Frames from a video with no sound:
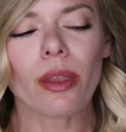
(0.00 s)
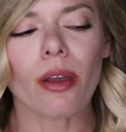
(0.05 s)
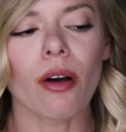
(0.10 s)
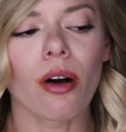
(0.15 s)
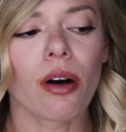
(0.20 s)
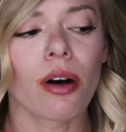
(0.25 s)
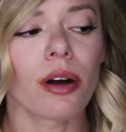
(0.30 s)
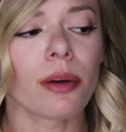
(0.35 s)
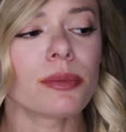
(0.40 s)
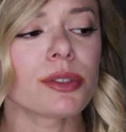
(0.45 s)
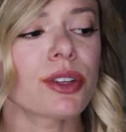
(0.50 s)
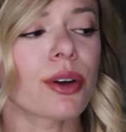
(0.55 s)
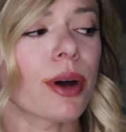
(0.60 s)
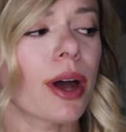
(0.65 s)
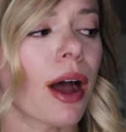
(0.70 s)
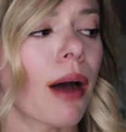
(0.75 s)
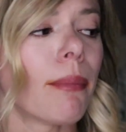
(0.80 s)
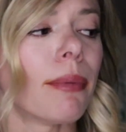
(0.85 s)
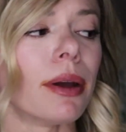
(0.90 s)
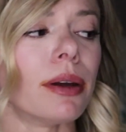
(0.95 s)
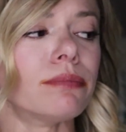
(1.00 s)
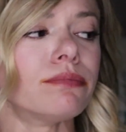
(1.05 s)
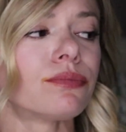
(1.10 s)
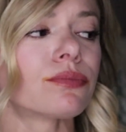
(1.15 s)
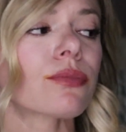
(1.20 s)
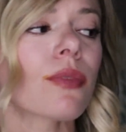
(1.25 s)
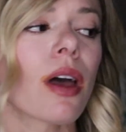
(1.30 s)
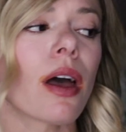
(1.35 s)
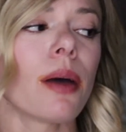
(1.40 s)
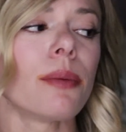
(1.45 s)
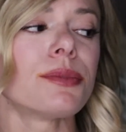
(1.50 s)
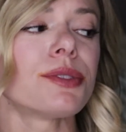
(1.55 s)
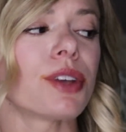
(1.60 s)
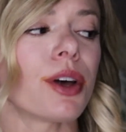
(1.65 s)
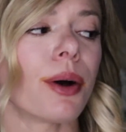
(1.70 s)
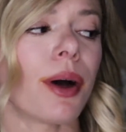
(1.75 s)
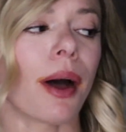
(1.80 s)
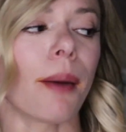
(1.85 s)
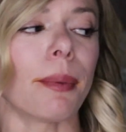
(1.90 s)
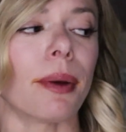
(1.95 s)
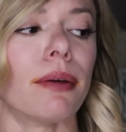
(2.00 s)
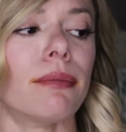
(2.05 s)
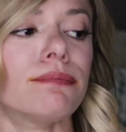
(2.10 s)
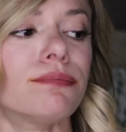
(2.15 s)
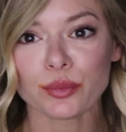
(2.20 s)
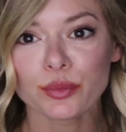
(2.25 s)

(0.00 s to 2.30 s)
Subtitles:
Oh, I'm so happy. I'm so happy.